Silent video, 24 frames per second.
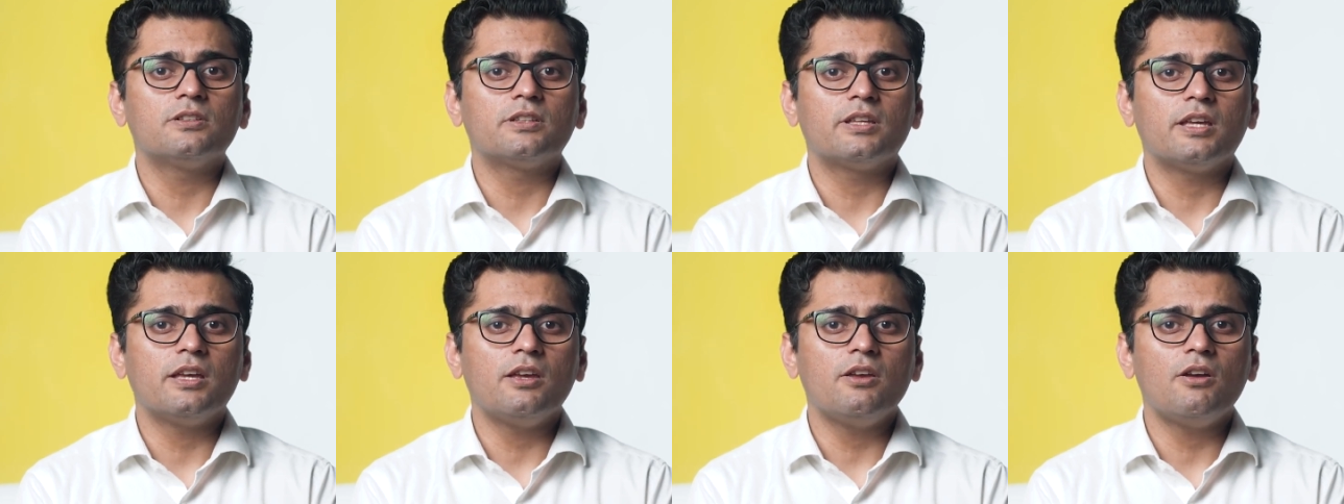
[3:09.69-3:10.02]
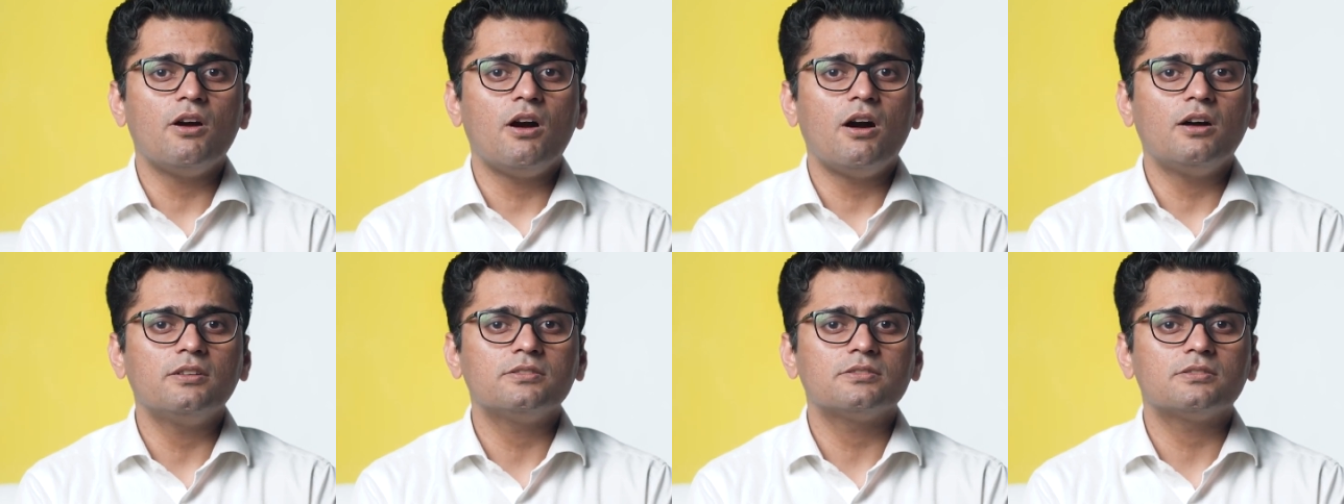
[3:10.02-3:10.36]

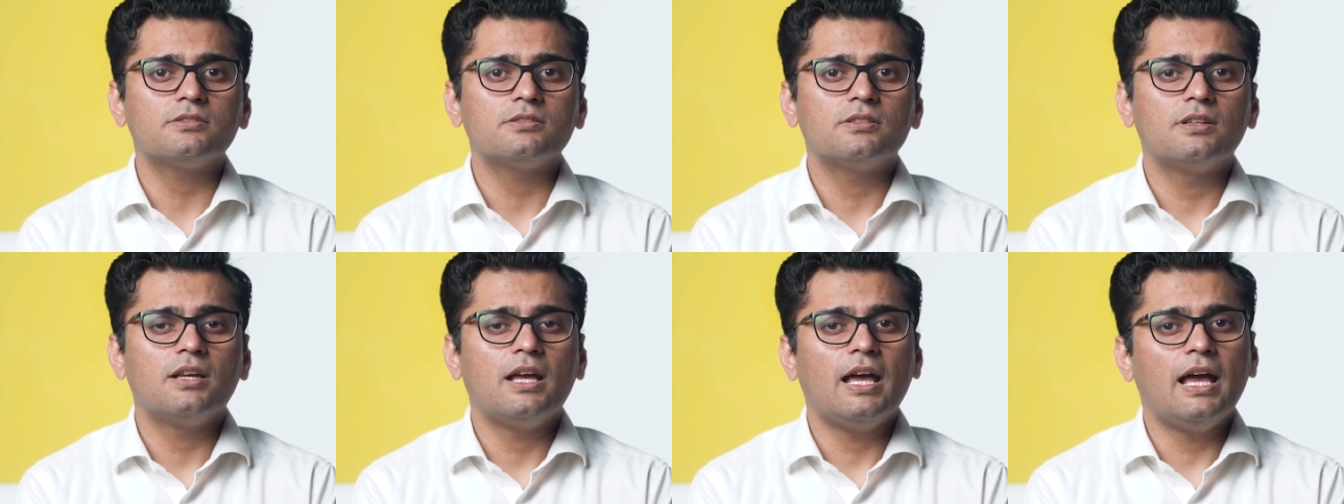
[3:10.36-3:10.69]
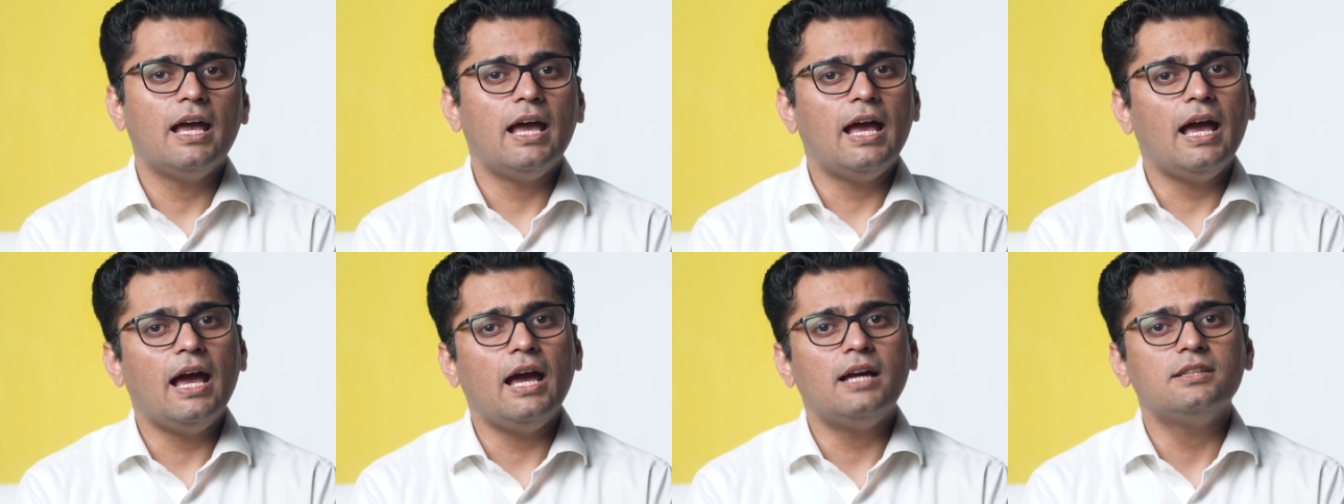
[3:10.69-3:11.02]
chaos
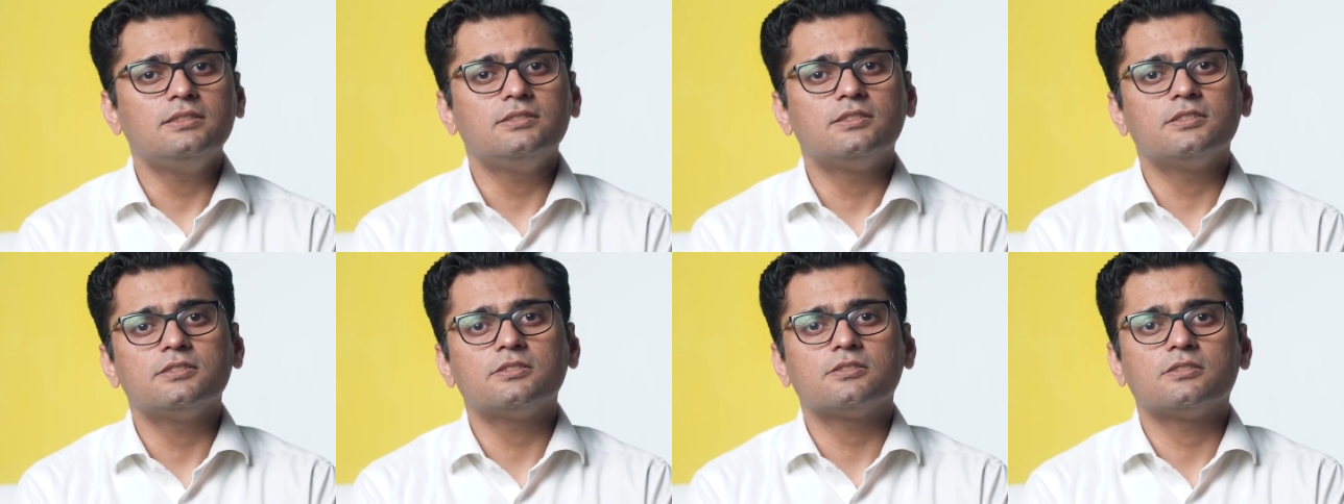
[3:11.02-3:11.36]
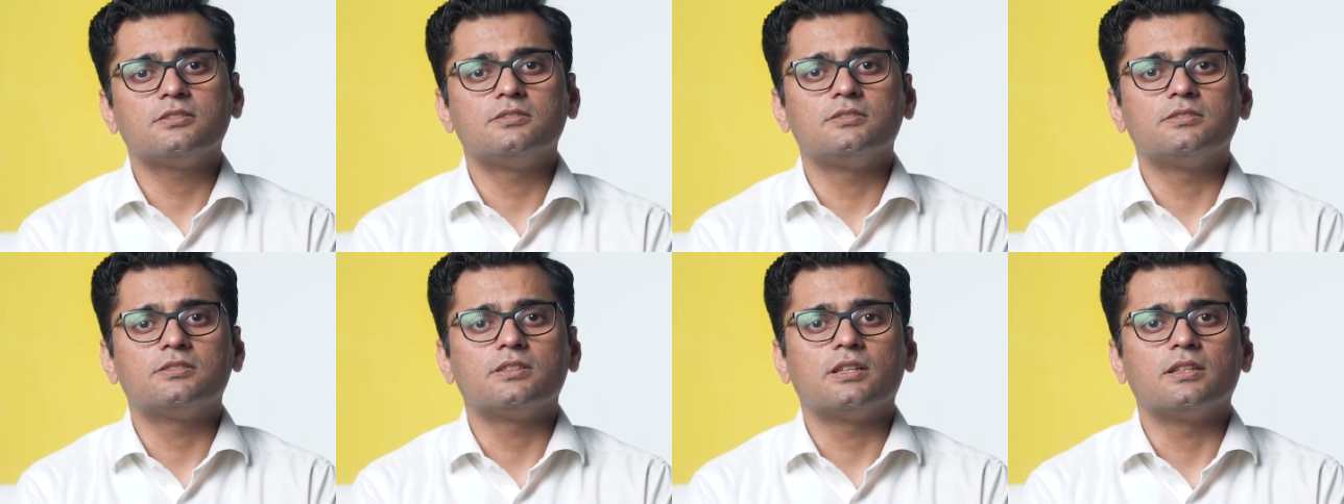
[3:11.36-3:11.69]
and
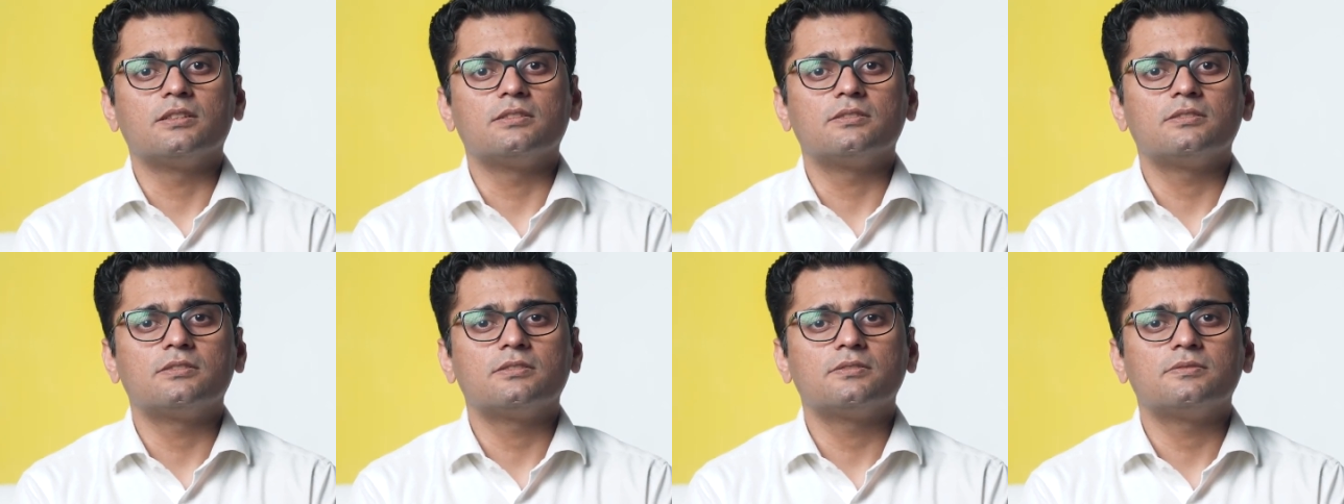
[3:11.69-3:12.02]
discontent.